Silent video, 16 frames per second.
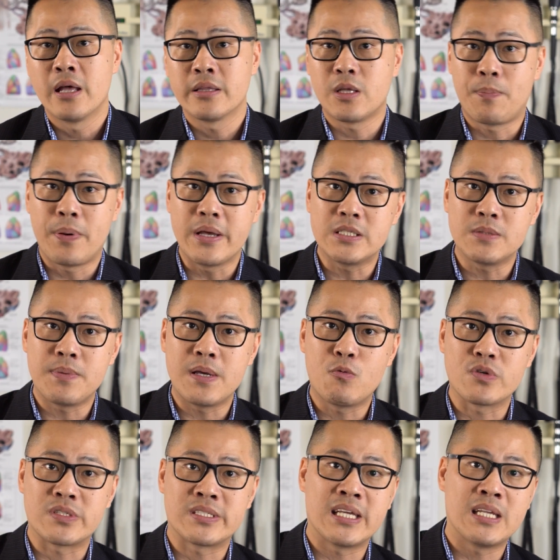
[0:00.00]
The PCP
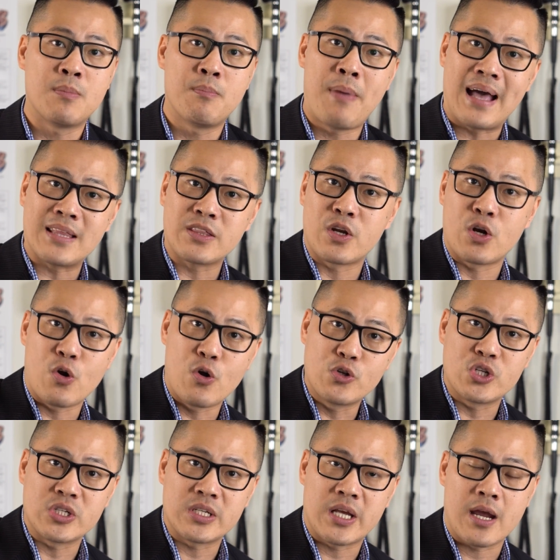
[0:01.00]
will send them back to the
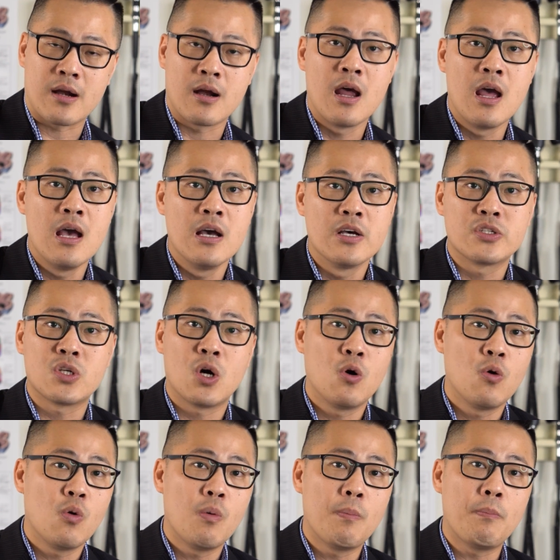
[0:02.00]
urgent care.
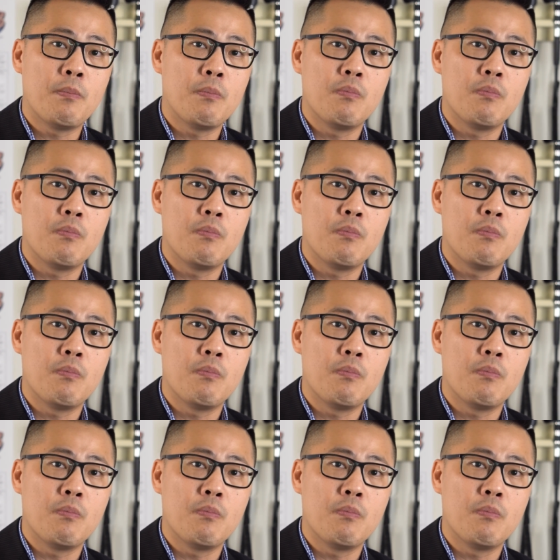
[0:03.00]
So